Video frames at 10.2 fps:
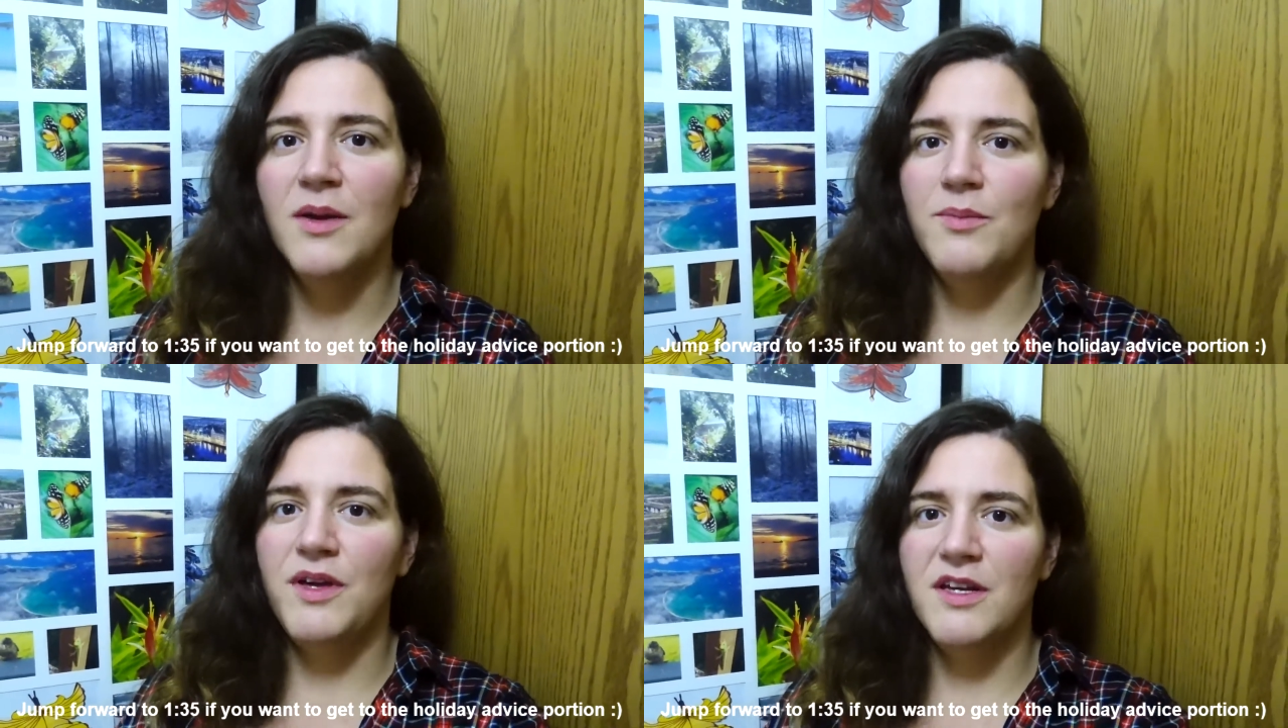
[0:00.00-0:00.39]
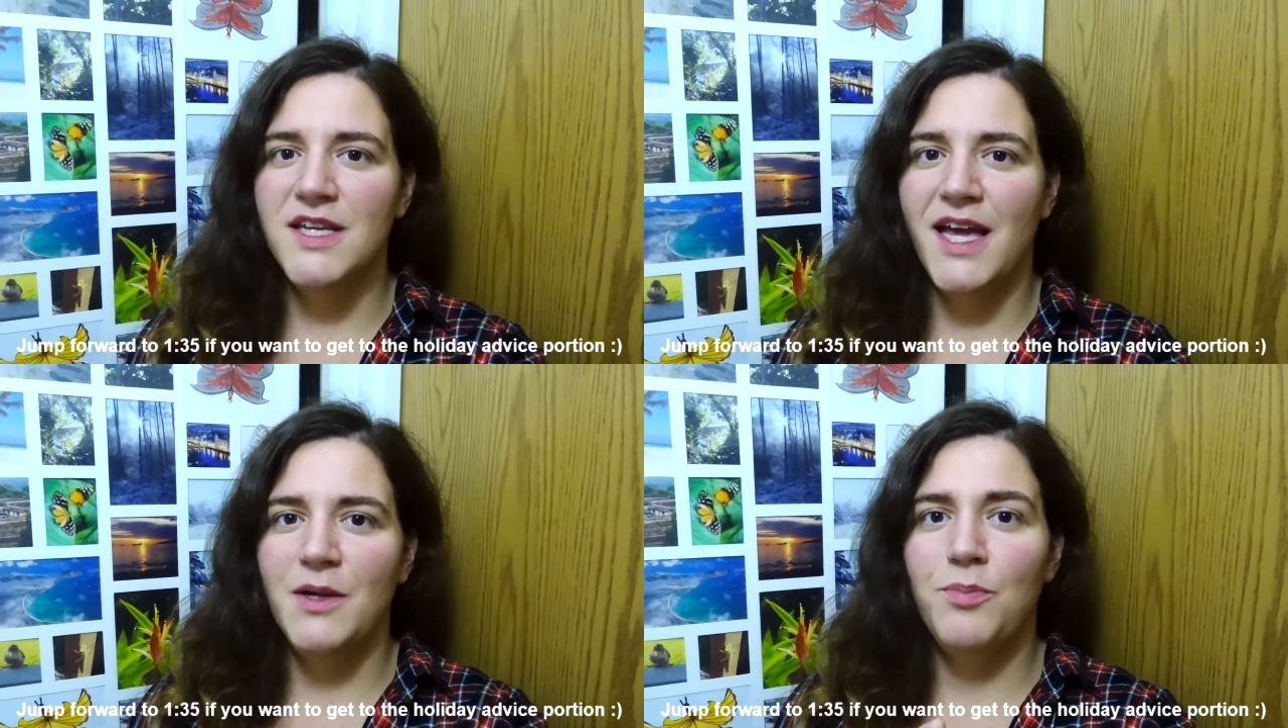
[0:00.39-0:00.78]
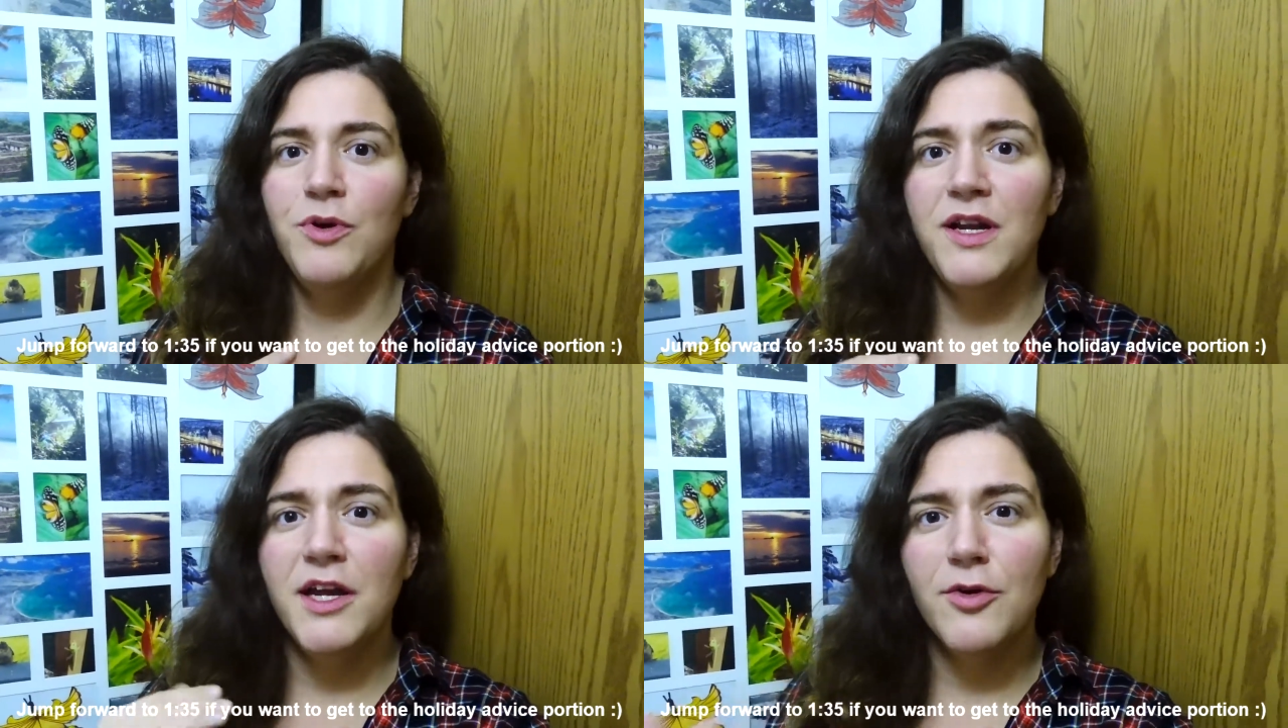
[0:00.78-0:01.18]
because I had a
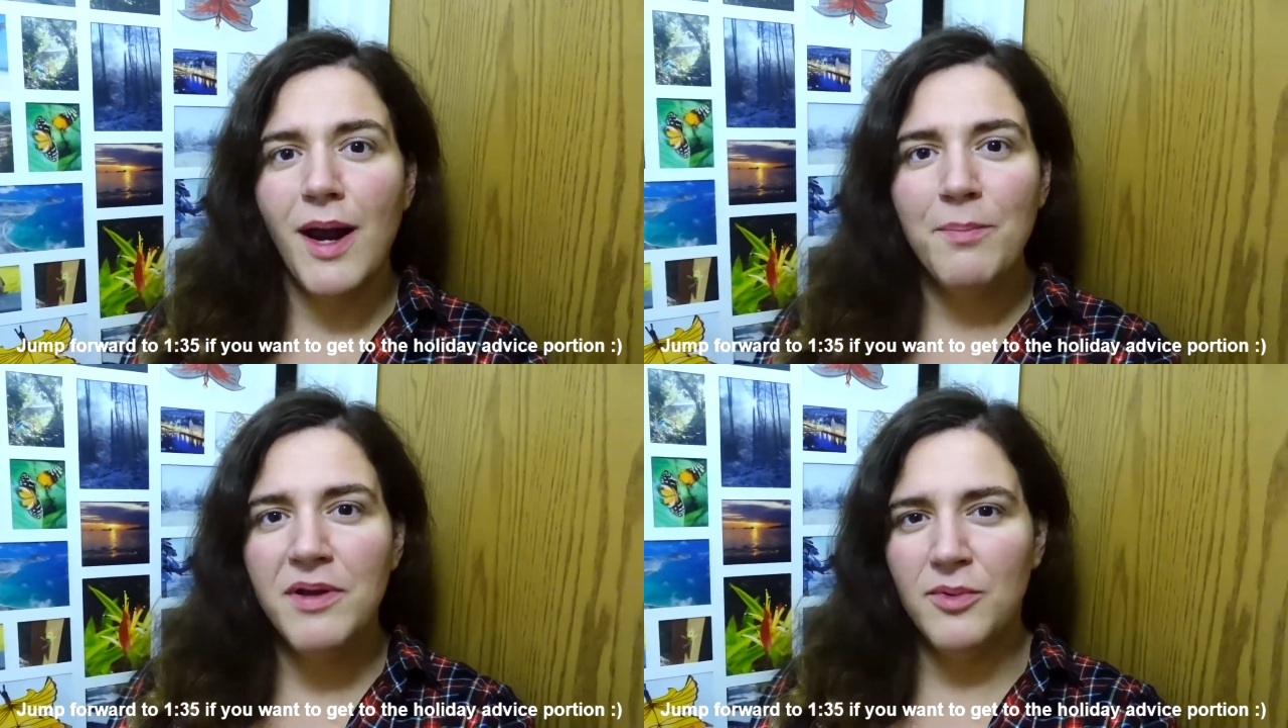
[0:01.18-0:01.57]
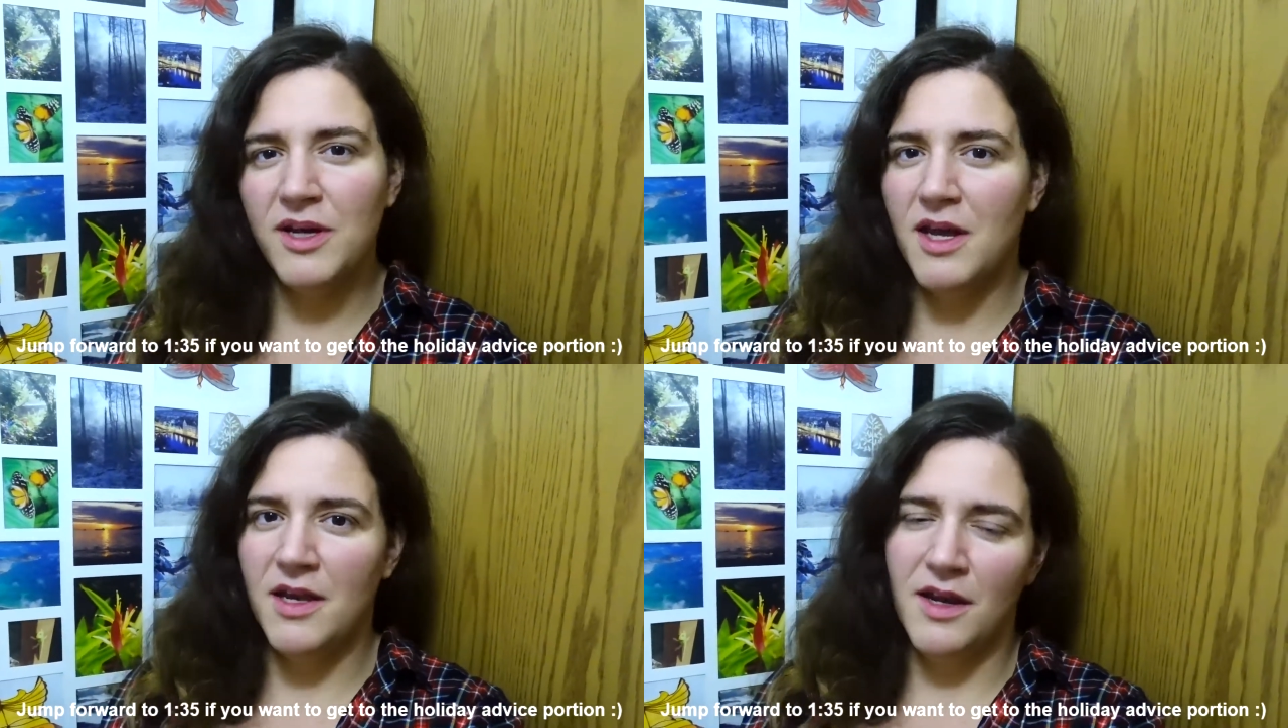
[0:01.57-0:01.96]
pretty crappy weigh-in